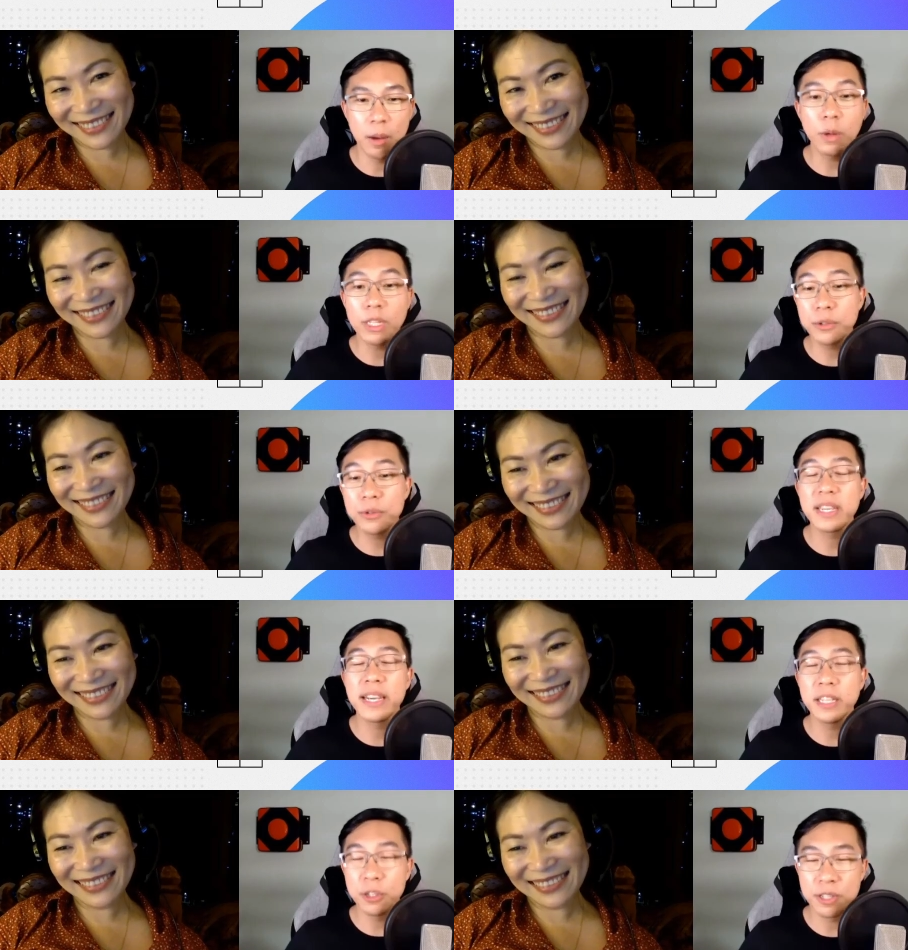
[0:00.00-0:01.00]
Speaker 1: And what do you
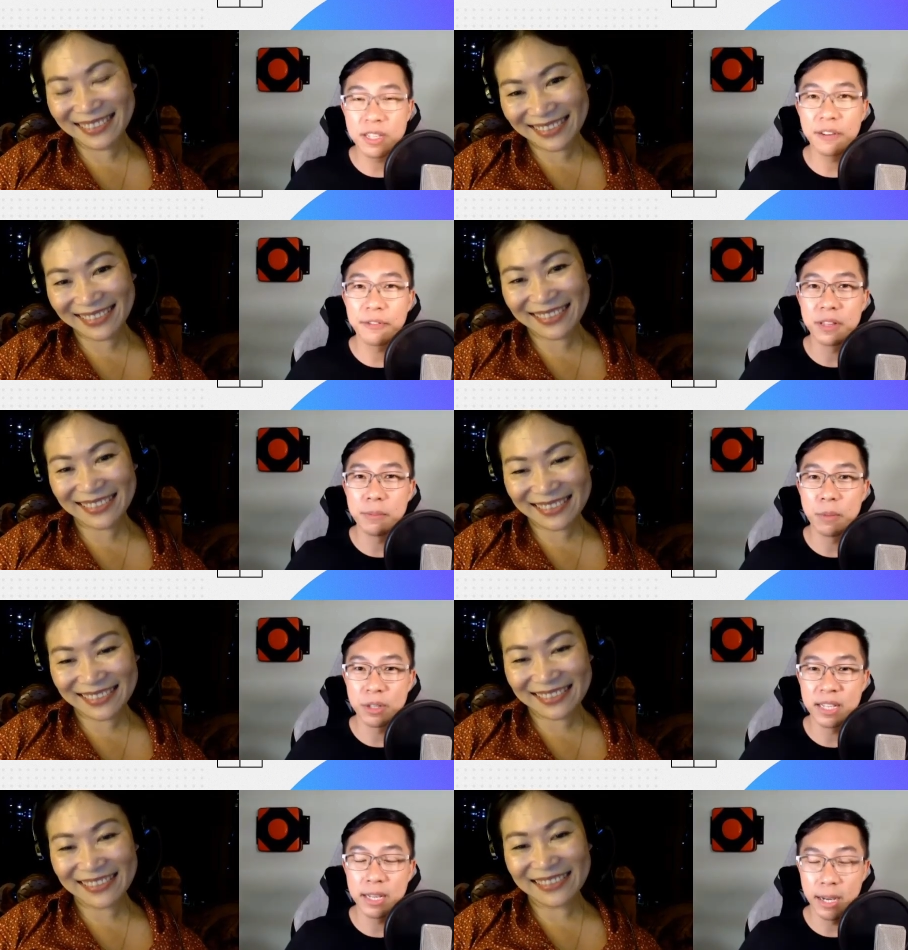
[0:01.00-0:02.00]
say to yourself in the
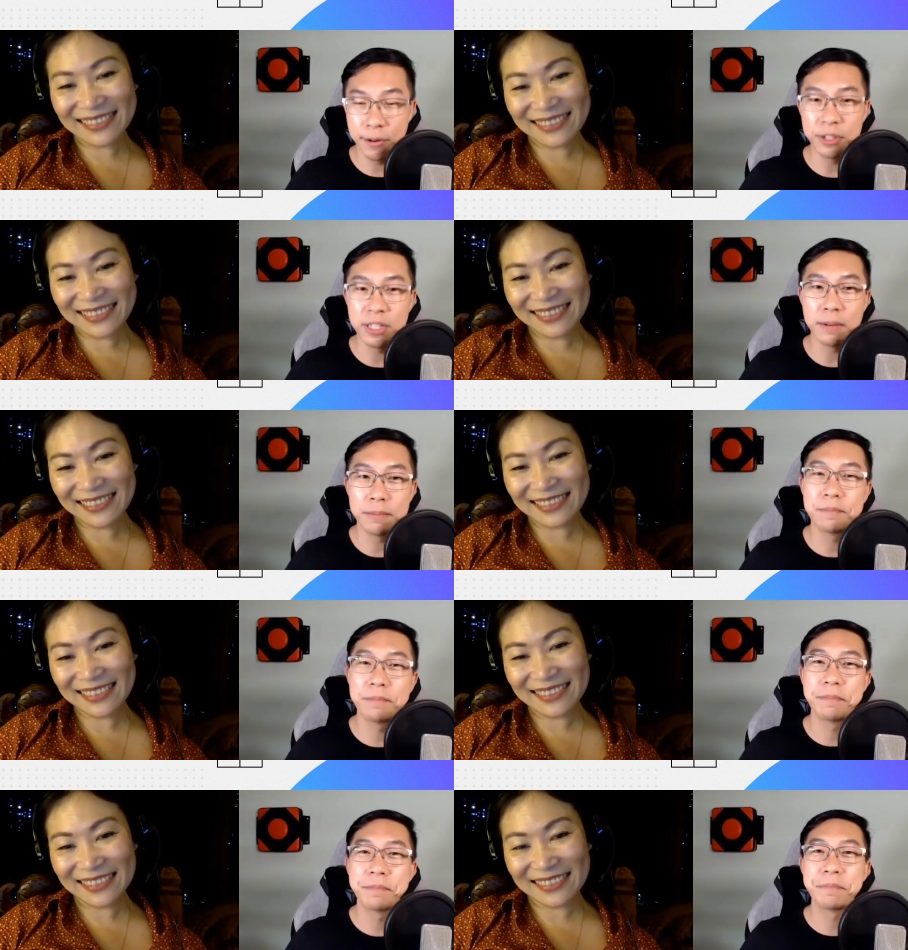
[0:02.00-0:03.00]
morning every day?
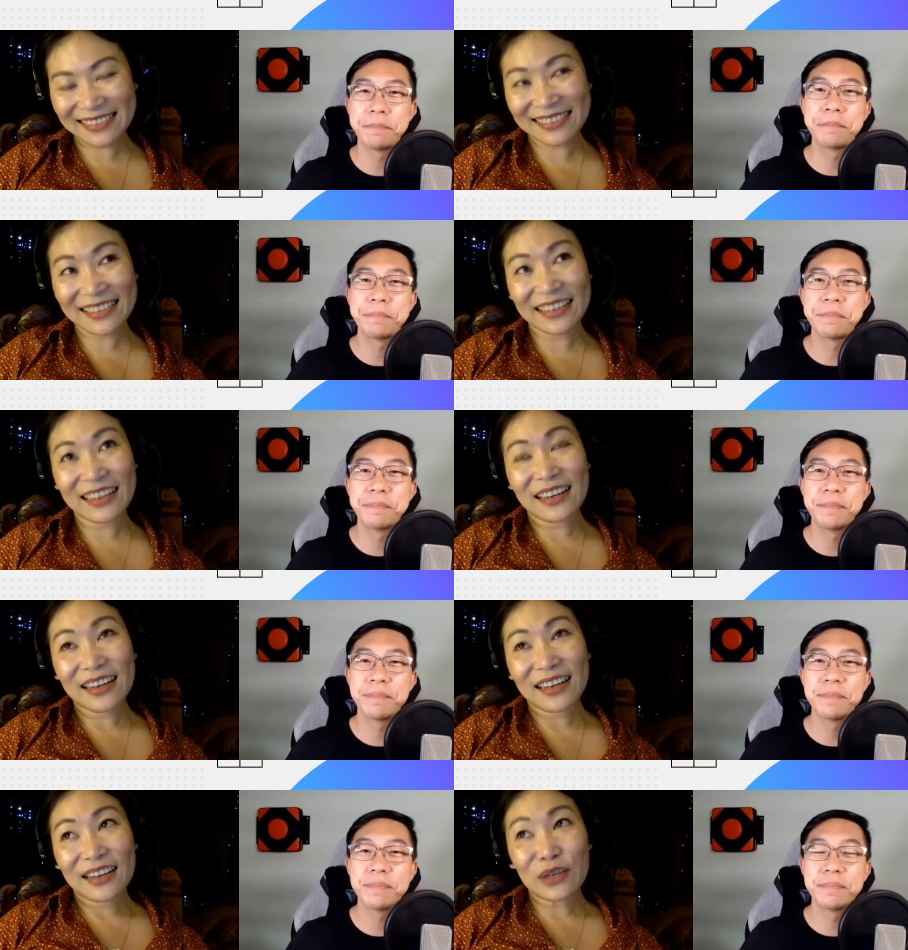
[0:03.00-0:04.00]

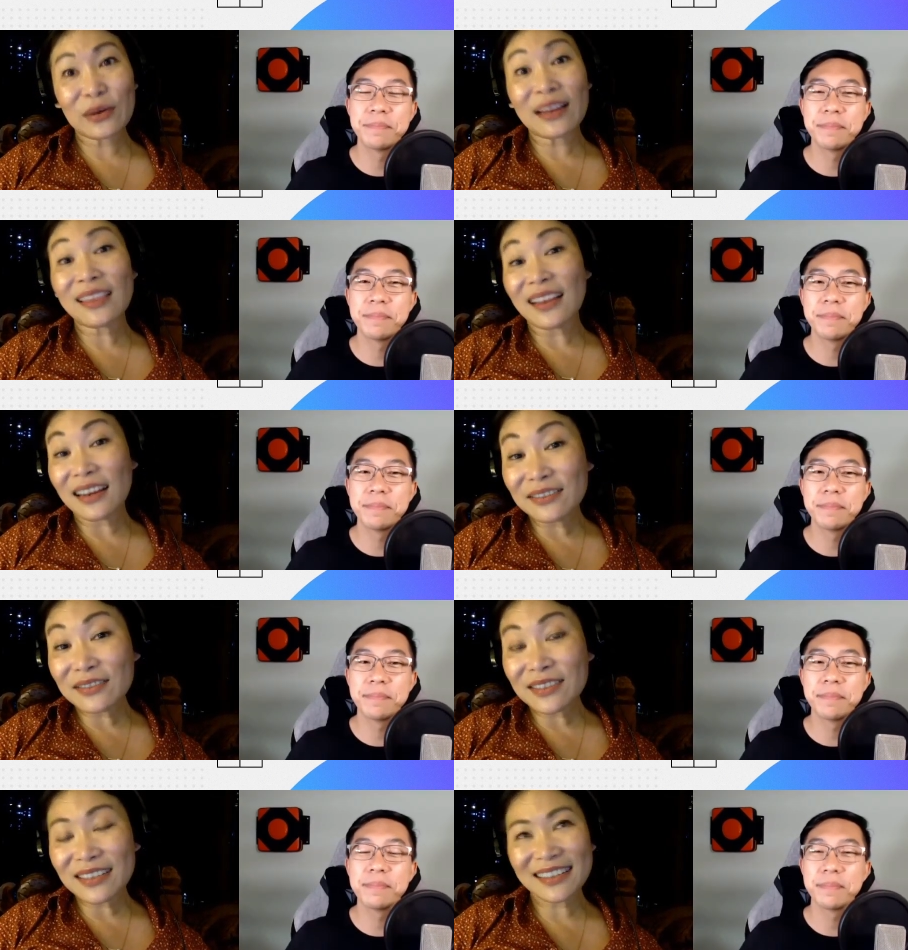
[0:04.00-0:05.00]
Speaker 2: You are
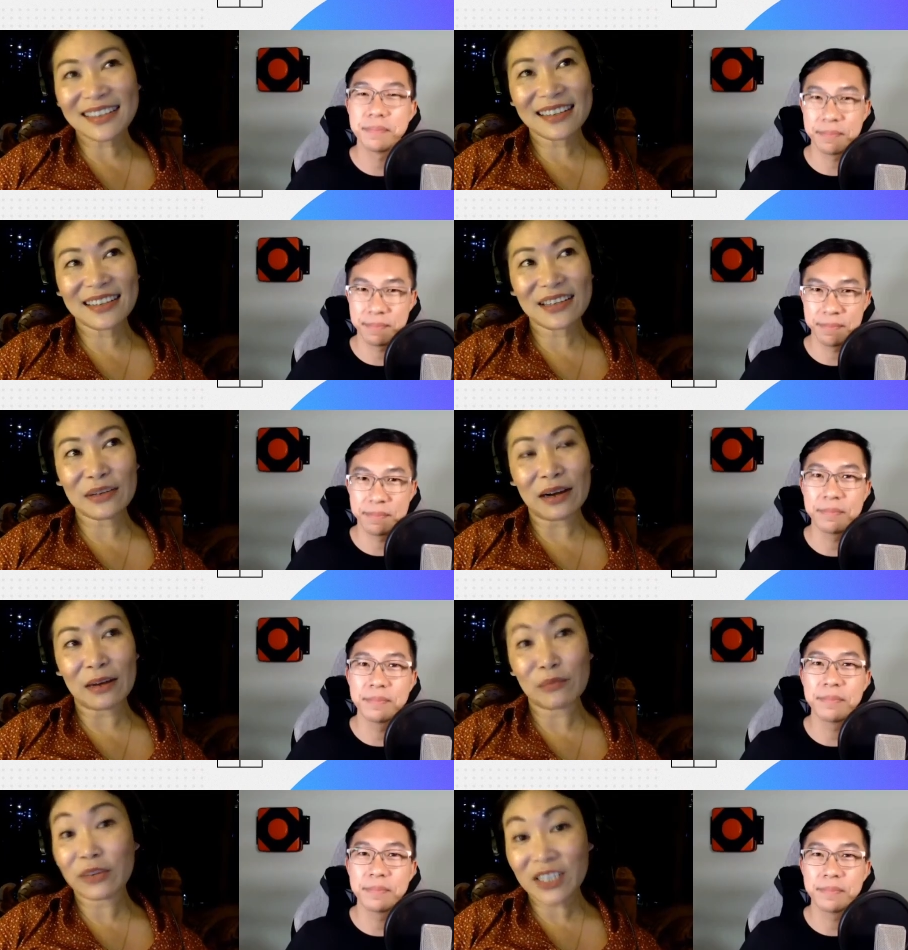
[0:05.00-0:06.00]
loved, you
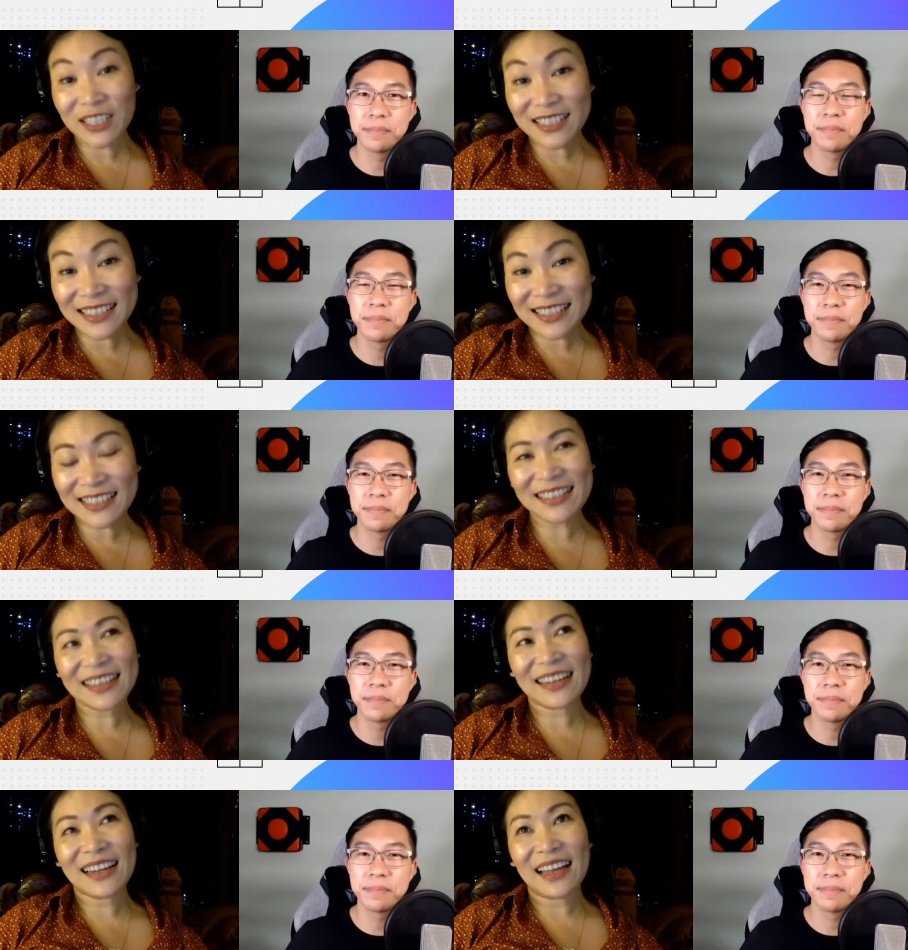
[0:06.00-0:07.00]
are precious,
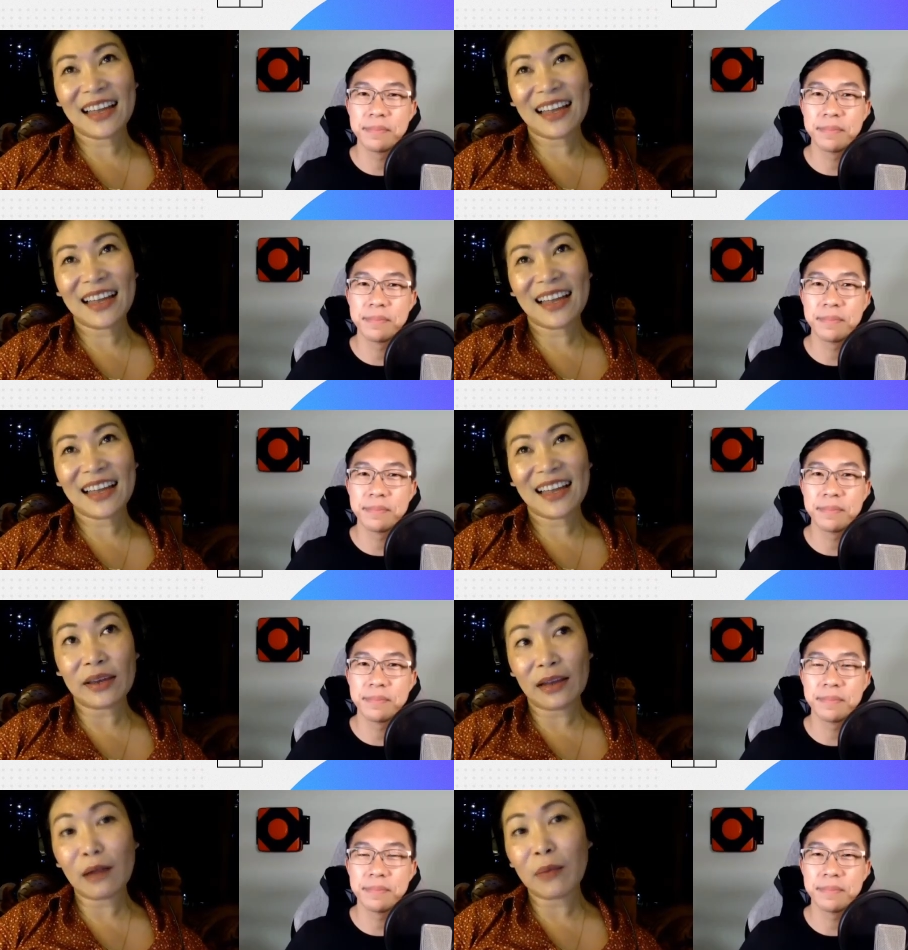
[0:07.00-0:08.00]
and you
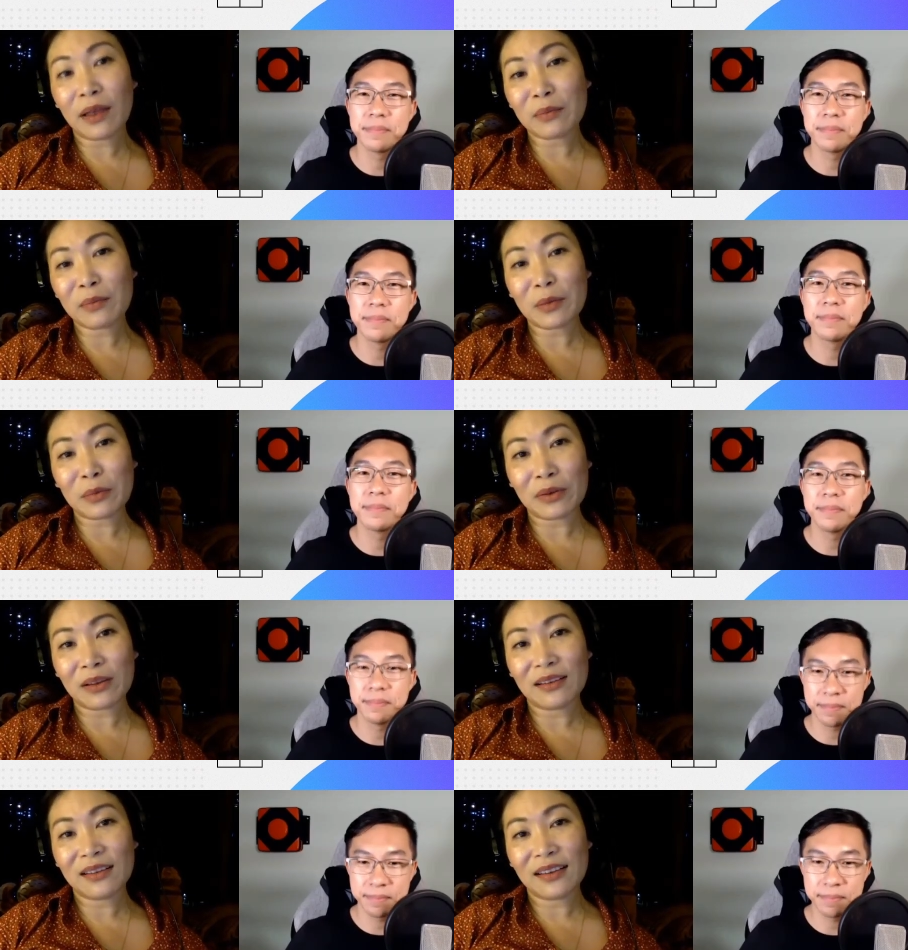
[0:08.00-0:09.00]
can help other
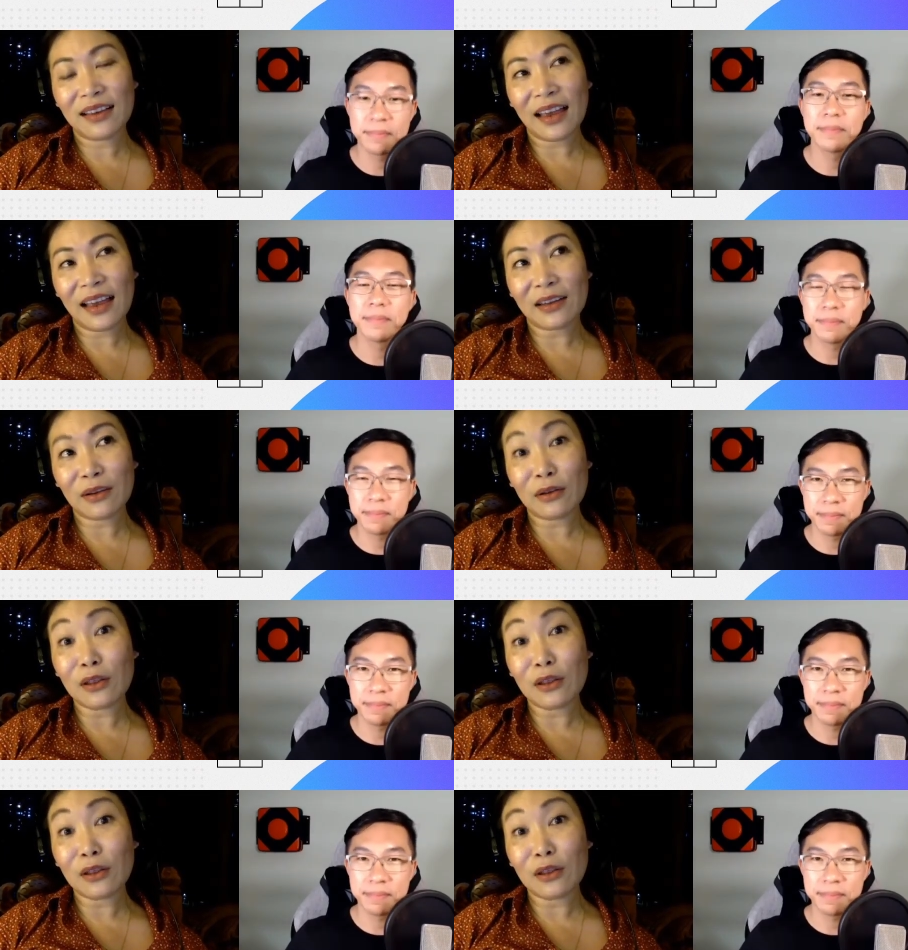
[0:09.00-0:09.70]
people, and you